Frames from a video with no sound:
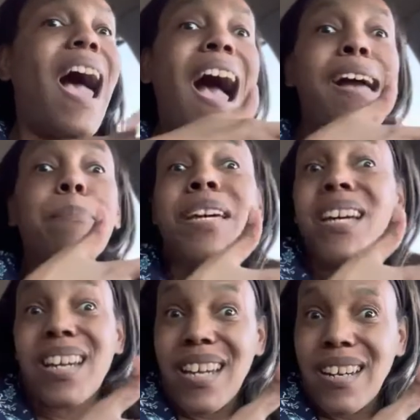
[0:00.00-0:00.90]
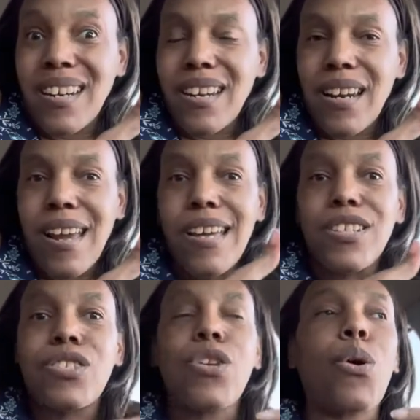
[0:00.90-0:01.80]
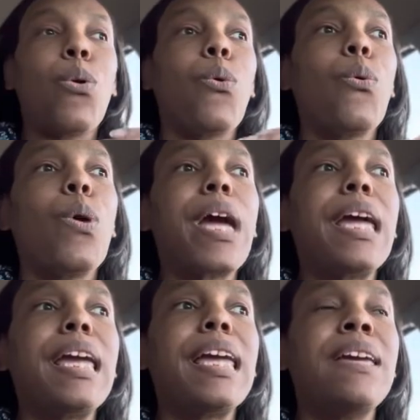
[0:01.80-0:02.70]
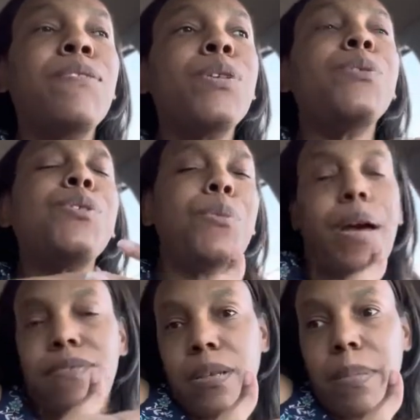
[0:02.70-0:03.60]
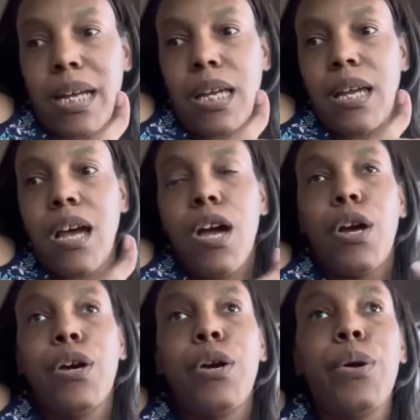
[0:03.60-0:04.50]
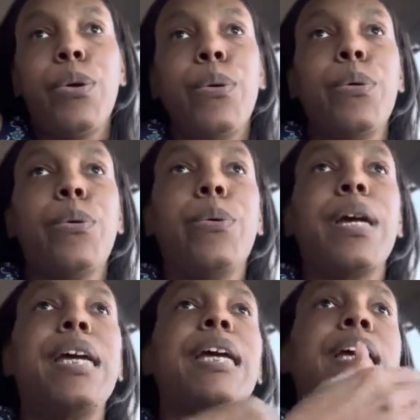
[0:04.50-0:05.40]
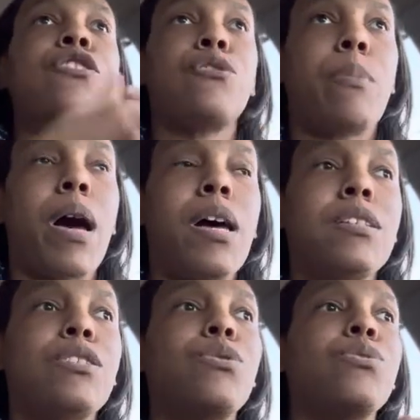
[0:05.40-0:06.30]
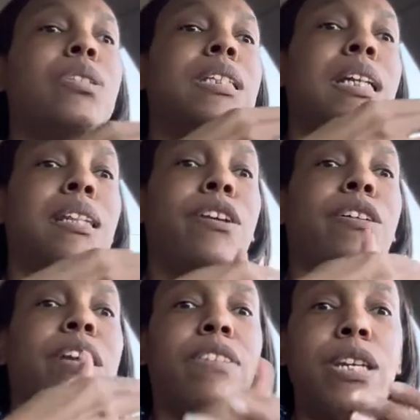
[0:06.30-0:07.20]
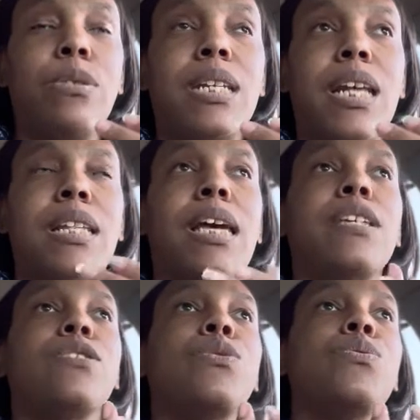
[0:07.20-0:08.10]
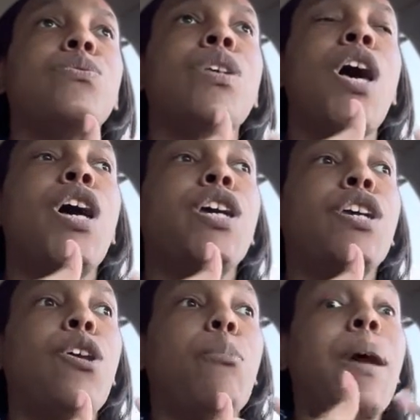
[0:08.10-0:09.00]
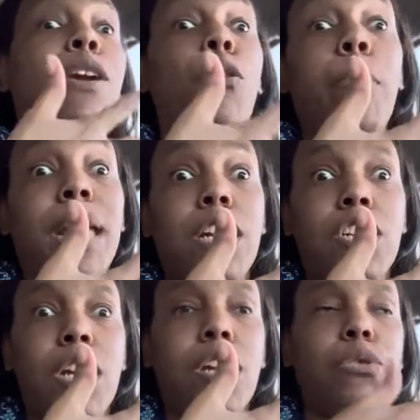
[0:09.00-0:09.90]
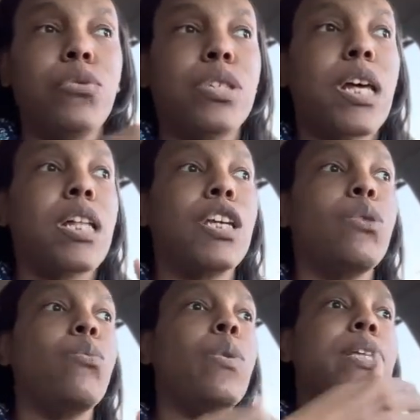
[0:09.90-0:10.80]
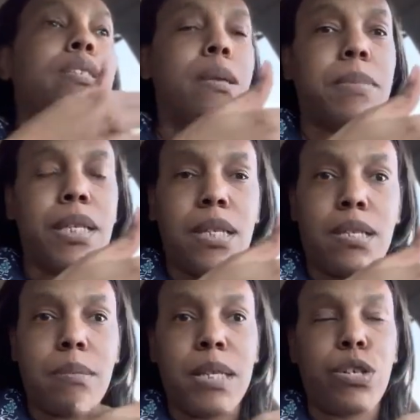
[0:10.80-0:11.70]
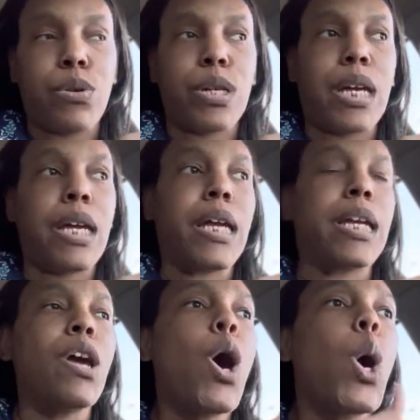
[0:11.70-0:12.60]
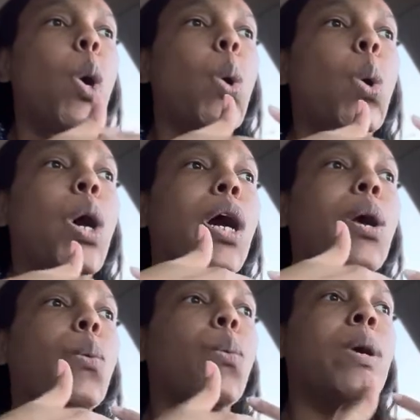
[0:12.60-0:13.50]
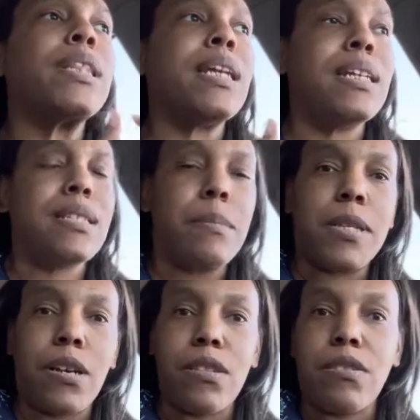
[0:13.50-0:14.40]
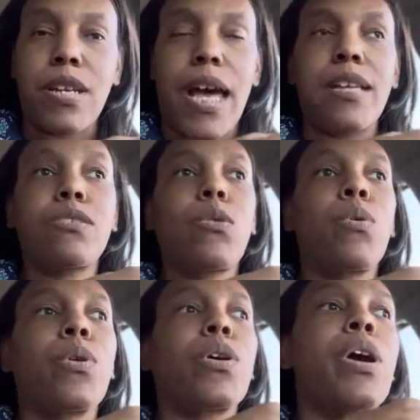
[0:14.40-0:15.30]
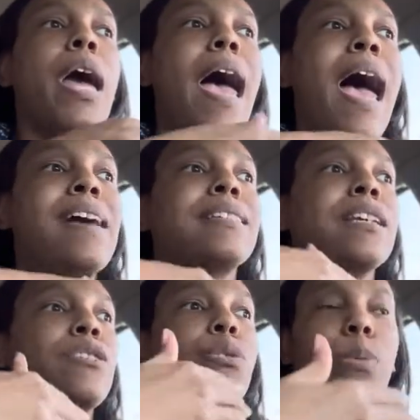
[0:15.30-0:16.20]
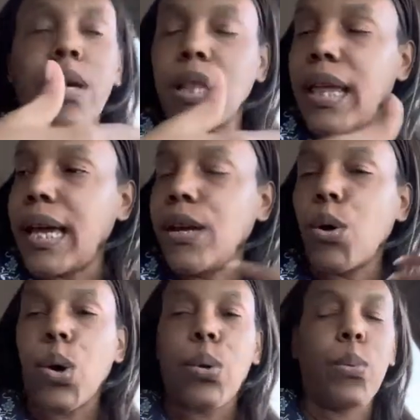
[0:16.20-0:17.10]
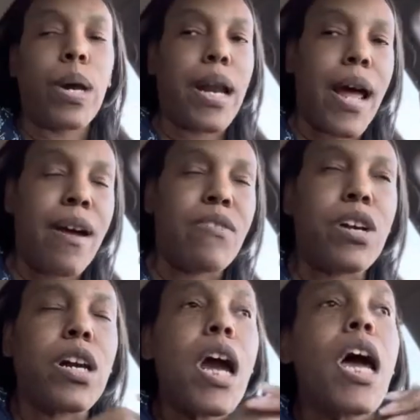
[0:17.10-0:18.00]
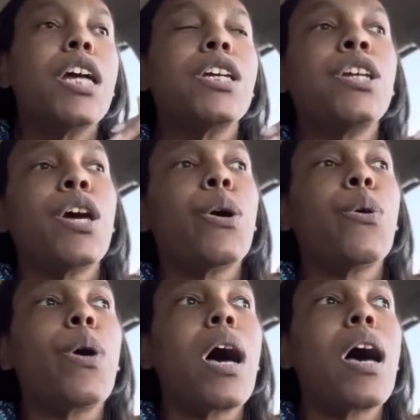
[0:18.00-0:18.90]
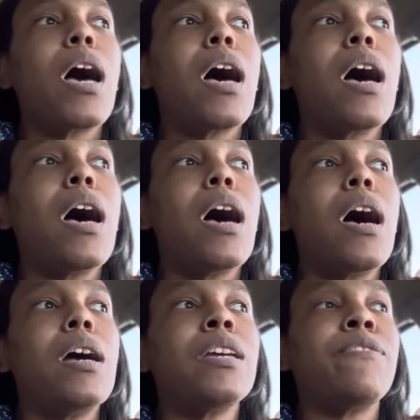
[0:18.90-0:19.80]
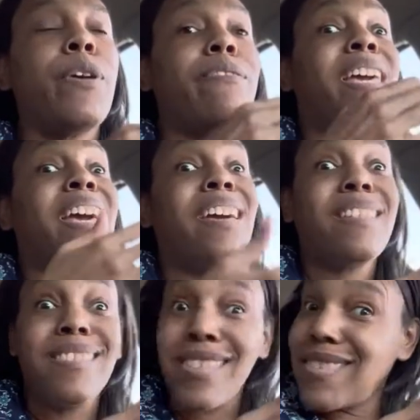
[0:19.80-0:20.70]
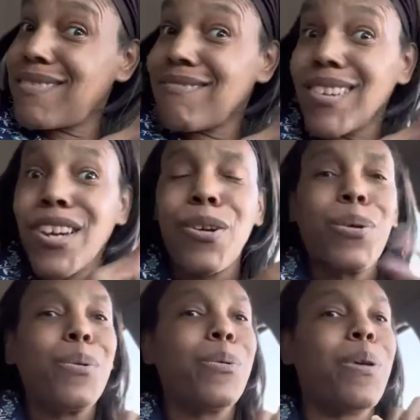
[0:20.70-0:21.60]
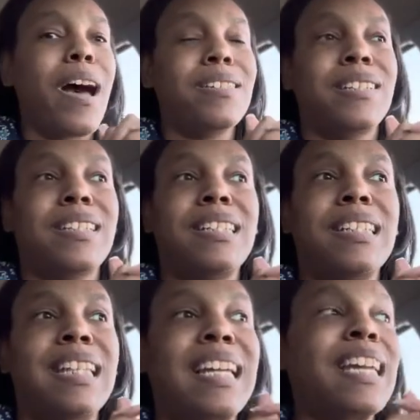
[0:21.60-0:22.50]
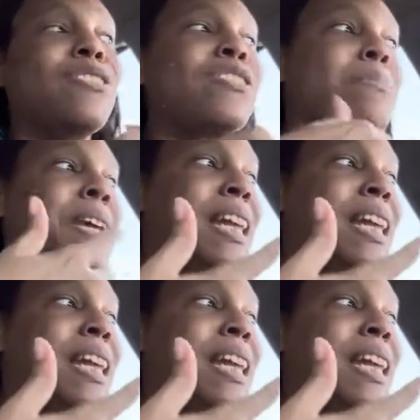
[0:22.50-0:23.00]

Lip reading: I'm good. So if you do have somebody who is your boss, who's sitting there giving you the deadlines, who's, you know, micromanaging, who's telling you when something needs to be turned in or when they need something on their desk or asking you to work late or whatever. You know, if you have kids who, like, I used to be a